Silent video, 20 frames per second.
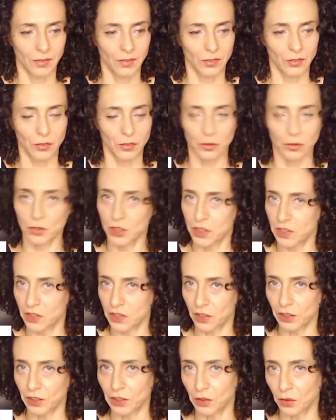so she's
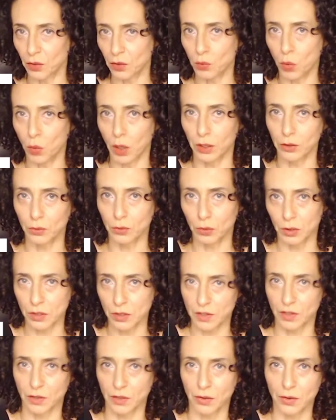starting on the 1 or
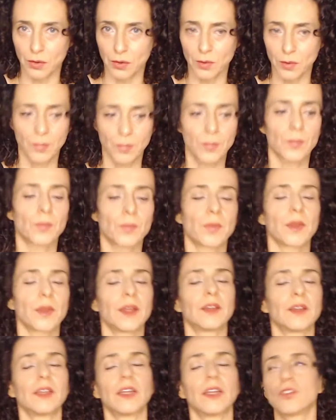Do,
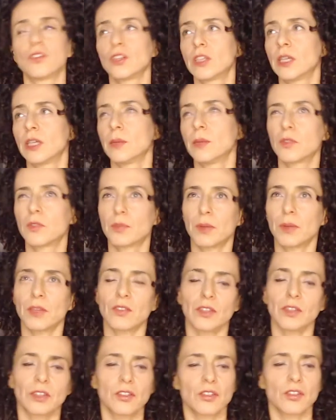and then she keeps,
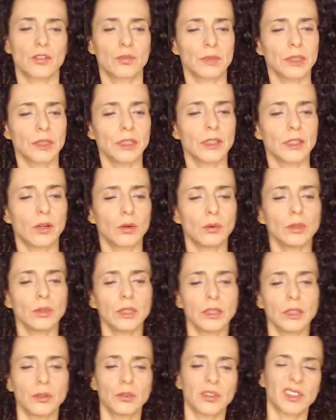basically she's really only
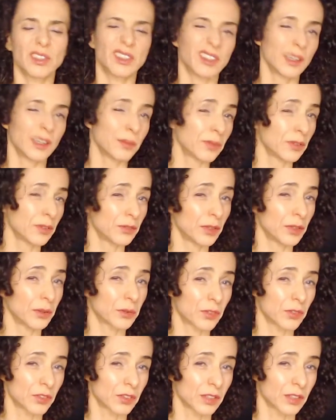using a couple of
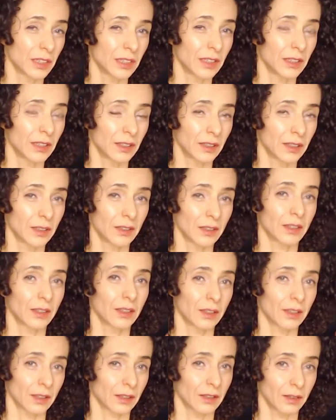notes.
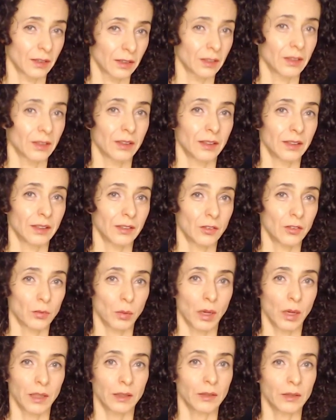It's
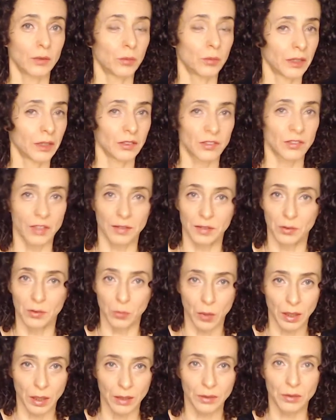1, 1, 7,
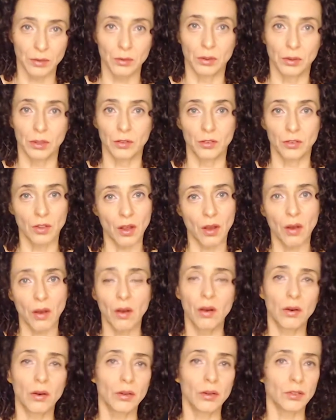1, or
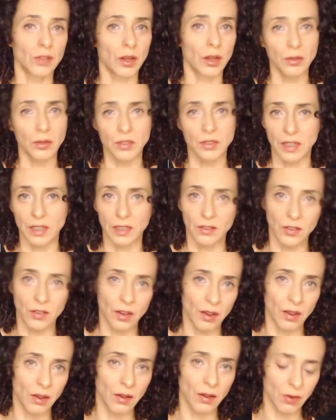Do, Do, Te,
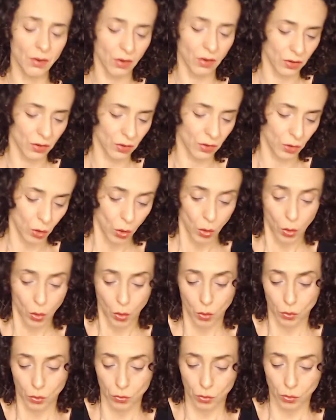Do,
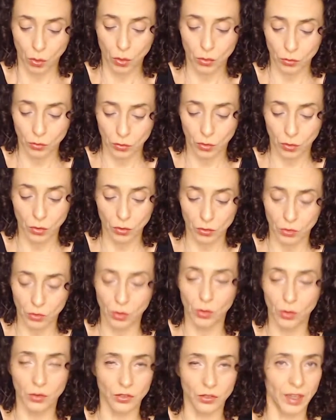Sol, Sol,
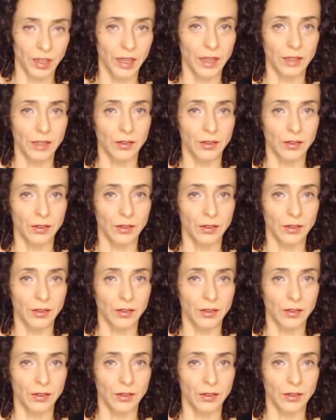Sol, Te,